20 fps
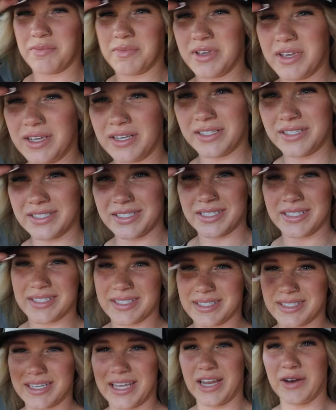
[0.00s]
me just because
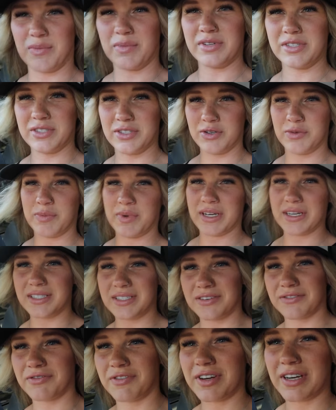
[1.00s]
this camera's too big
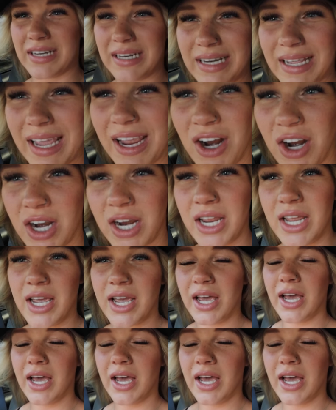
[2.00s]
to freaking carry.